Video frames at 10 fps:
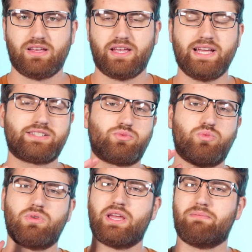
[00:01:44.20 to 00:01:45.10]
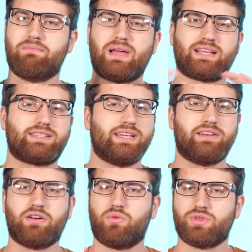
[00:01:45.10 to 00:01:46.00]
It's mixed
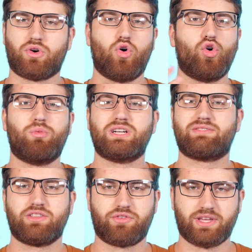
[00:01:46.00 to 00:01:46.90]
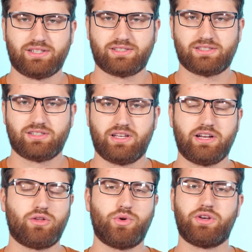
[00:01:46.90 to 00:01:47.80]
in with a whole bunch of other things,
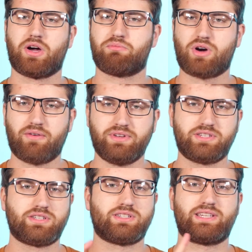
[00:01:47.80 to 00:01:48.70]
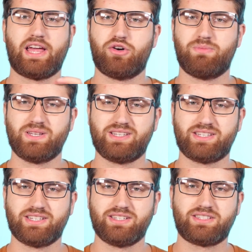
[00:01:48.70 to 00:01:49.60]
including nonprofits, standard
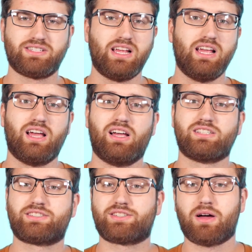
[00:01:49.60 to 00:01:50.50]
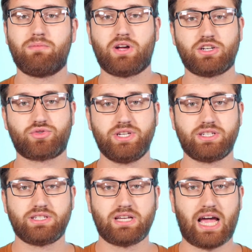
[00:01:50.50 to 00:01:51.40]
businesses. Some
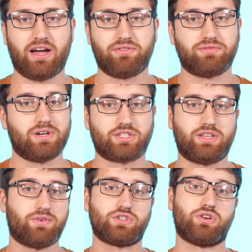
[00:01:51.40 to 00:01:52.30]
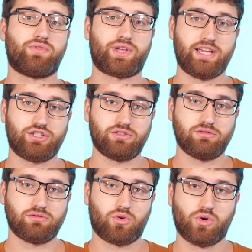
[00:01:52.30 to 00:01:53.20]
countries have a different certification
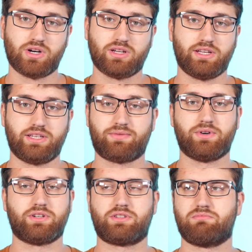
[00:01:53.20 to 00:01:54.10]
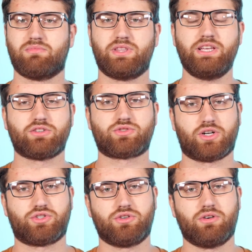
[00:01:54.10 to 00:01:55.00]
or a different legal
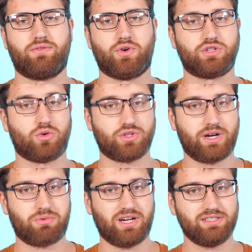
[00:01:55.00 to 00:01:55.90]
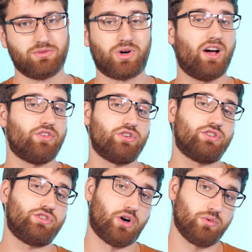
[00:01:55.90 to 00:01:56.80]
structure for a social enterprise, where others
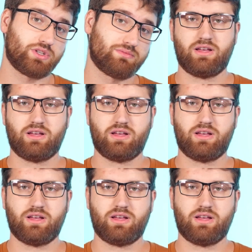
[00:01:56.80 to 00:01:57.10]
don't.